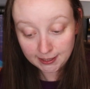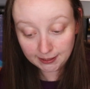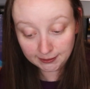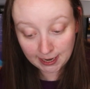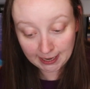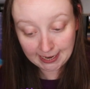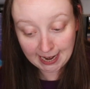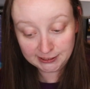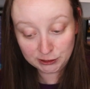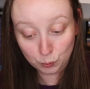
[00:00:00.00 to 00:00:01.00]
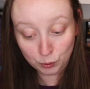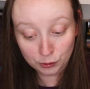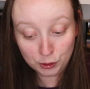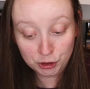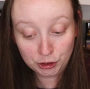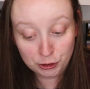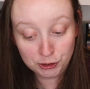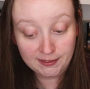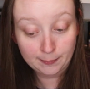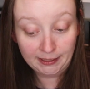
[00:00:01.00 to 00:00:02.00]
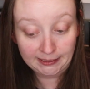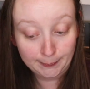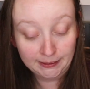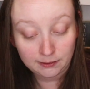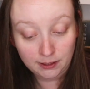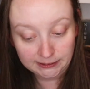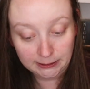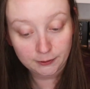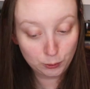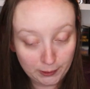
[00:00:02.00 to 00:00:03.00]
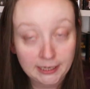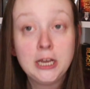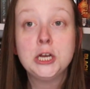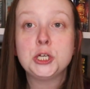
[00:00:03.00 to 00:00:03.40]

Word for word: collide as the world shutters in the pandemic lockdown E20.